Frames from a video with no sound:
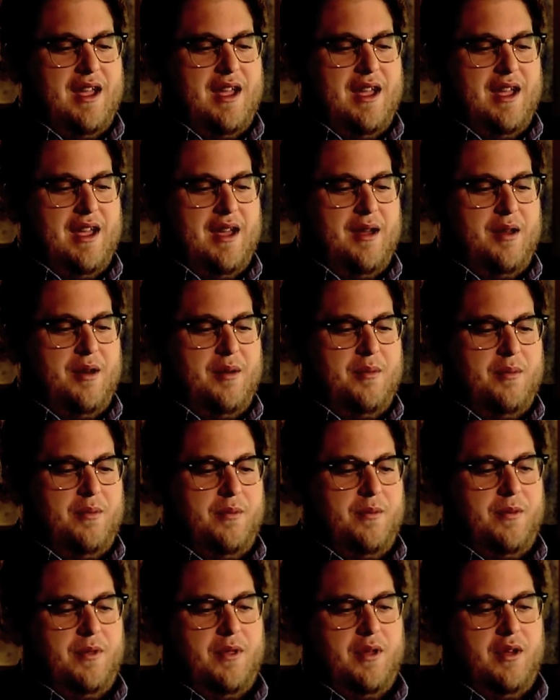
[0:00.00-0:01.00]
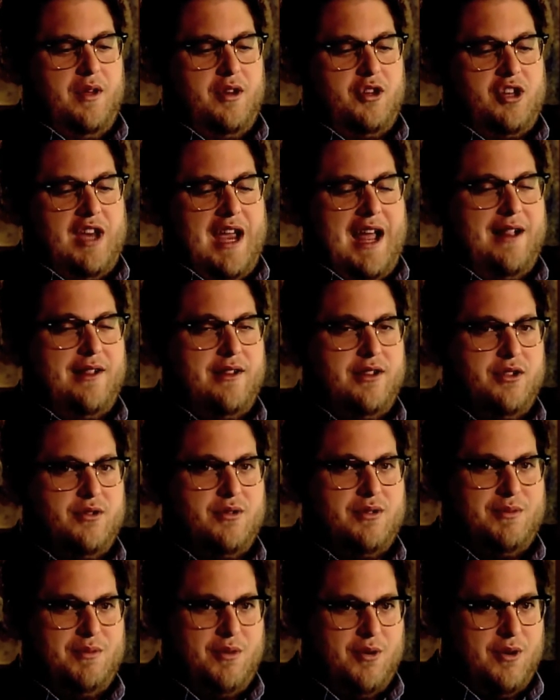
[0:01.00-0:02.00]
And the
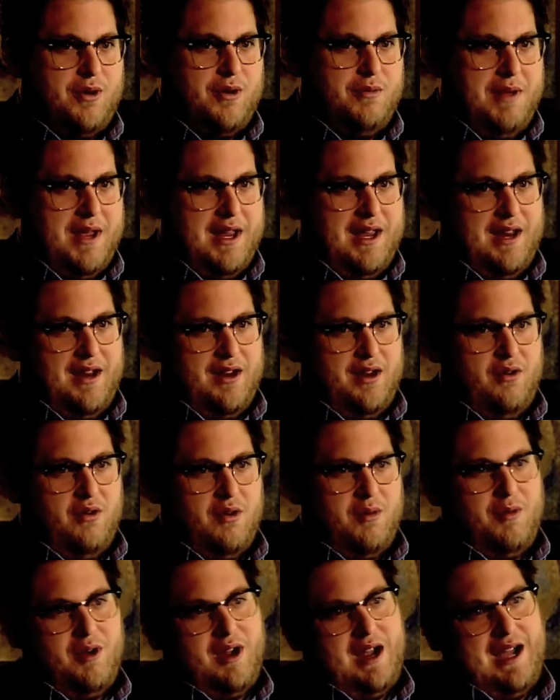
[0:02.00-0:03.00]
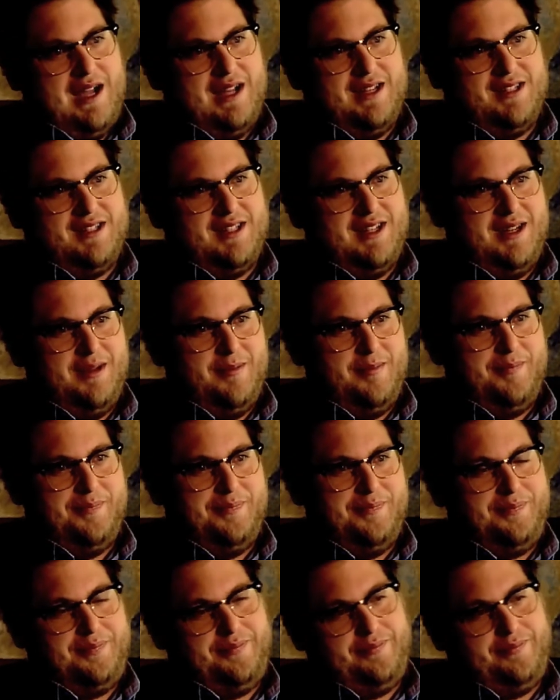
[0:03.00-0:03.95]
challenge was more making a normal guy seem